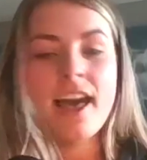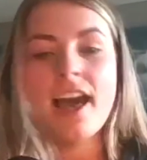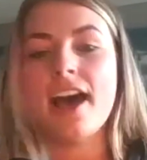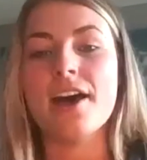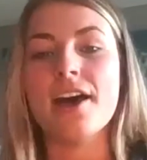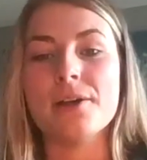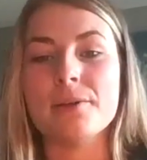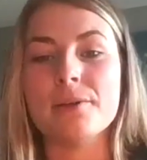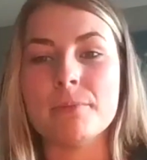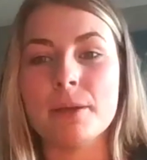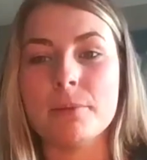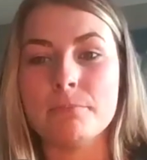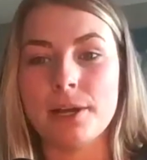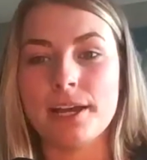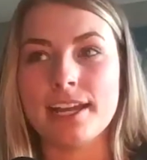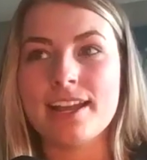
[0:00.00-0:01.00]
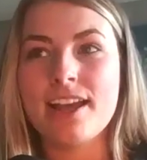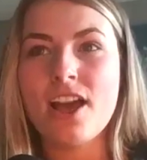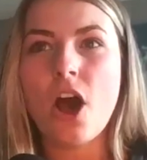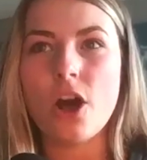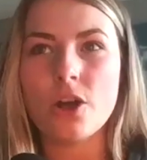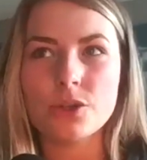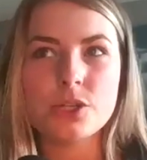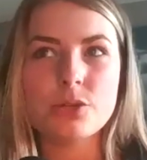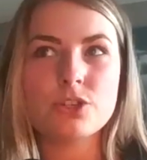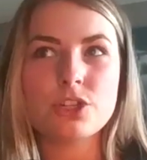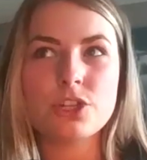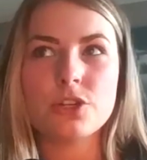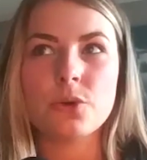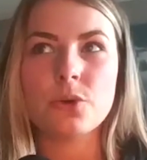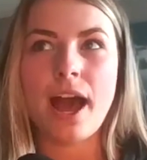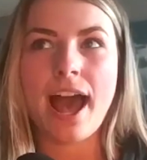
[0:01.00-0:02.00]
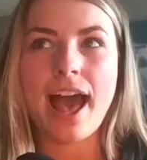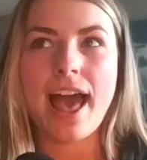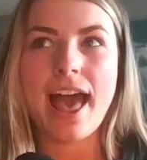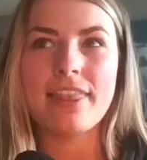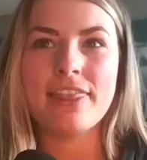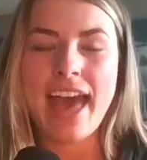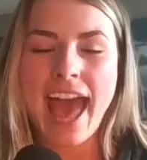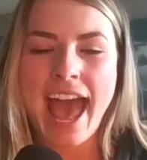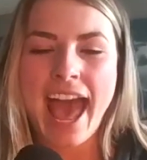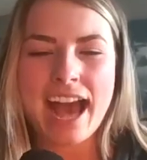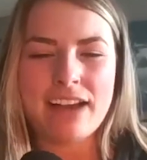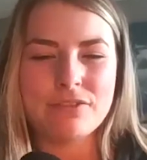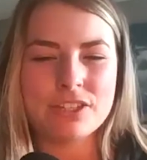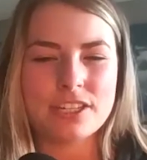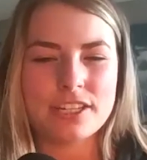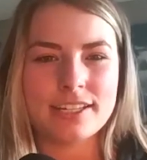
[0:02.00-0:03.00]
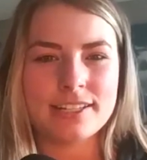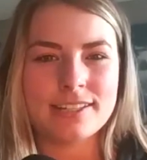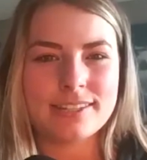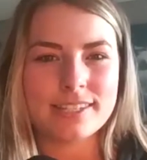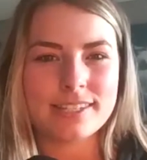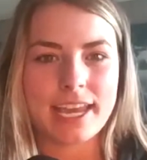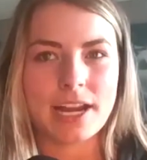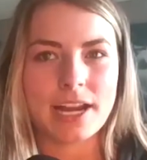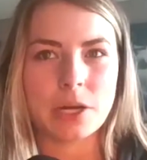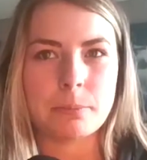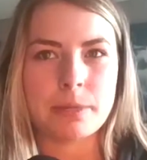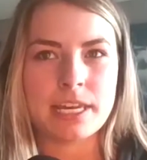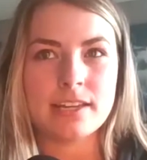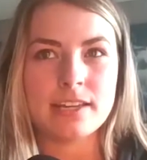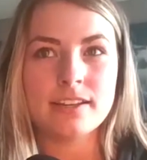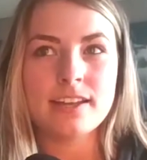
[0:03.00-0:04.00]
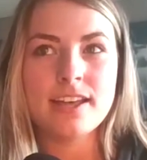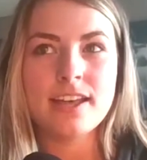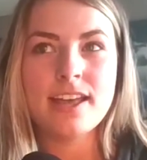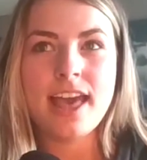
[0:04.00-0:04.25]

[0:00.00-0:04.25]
Um, but also too, the Avs didn't scare me